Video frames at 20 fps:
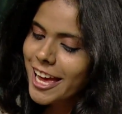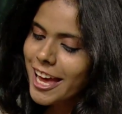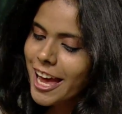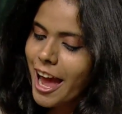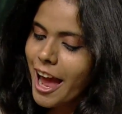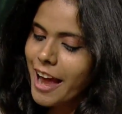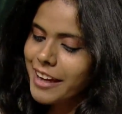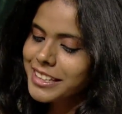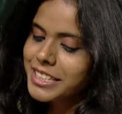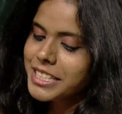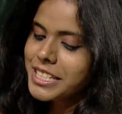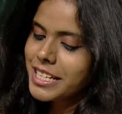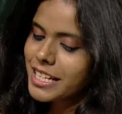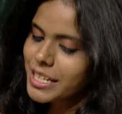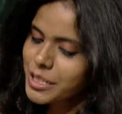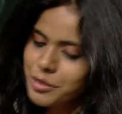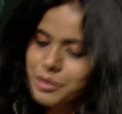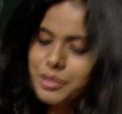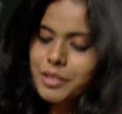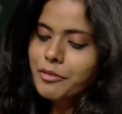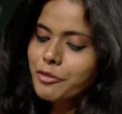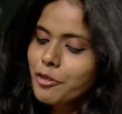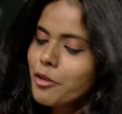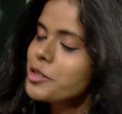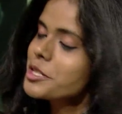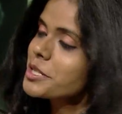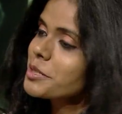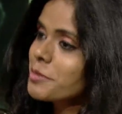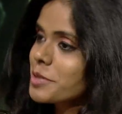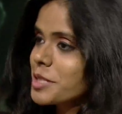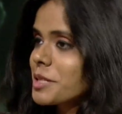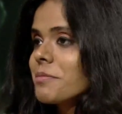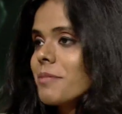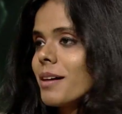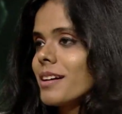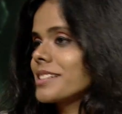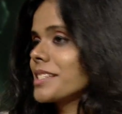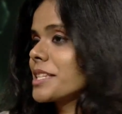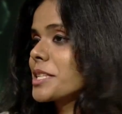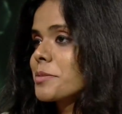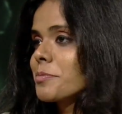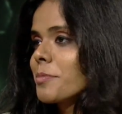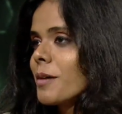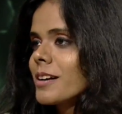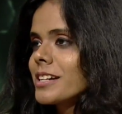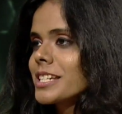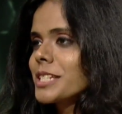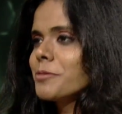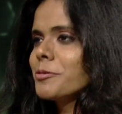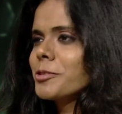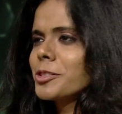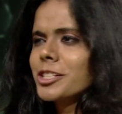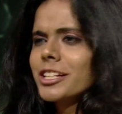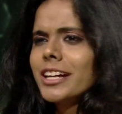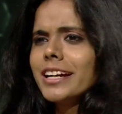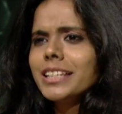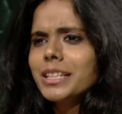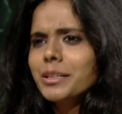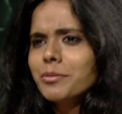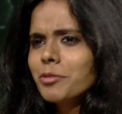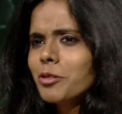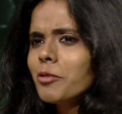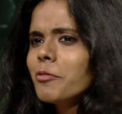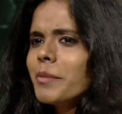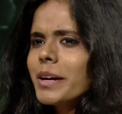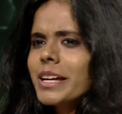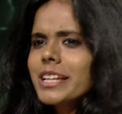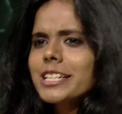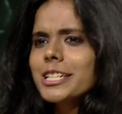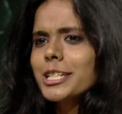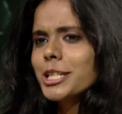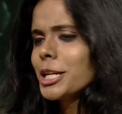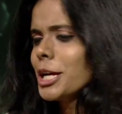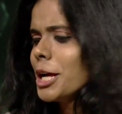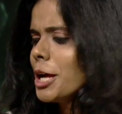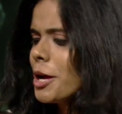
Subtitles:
And of course, it was the Marxist Party which led the movement.